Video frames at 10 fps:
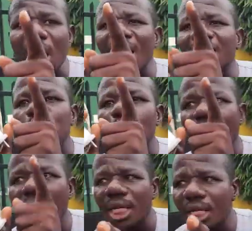
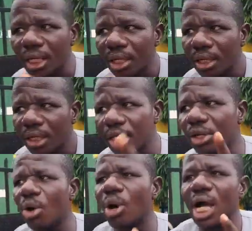actually,
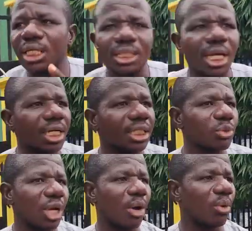I said this
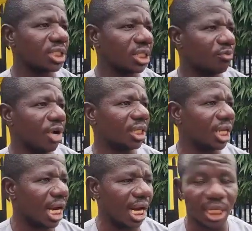when I was
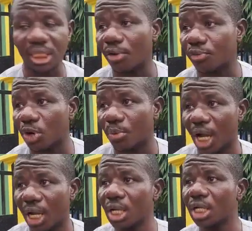invited and interviewed
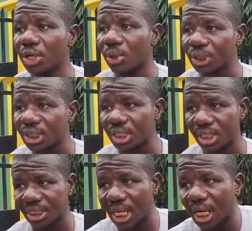by,
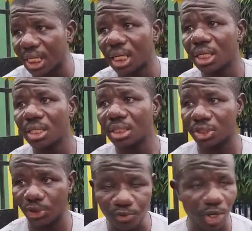City Stand
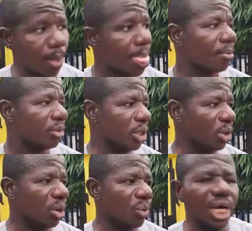TV,
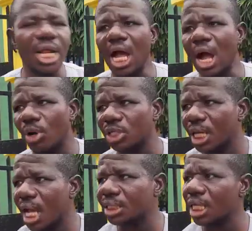when I was
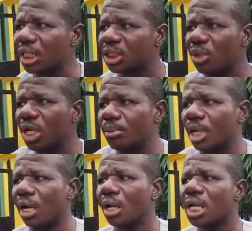asked, I told them
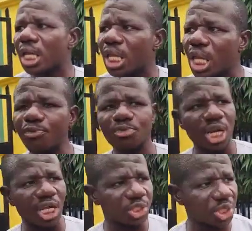that if
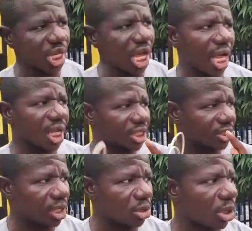Nigeria
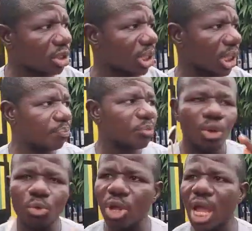is a country
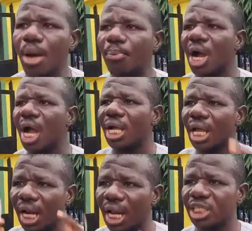whereby
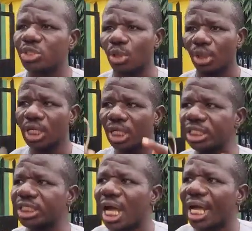election
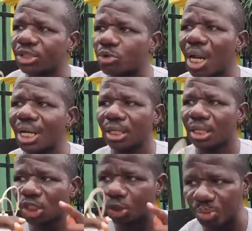is actually
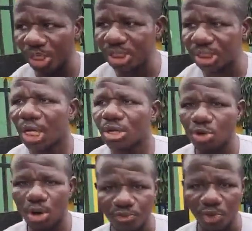speaks,
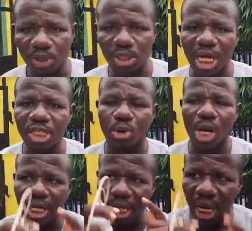your vote
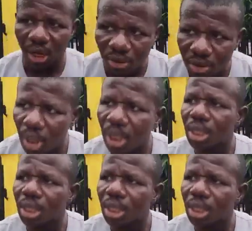actually counts,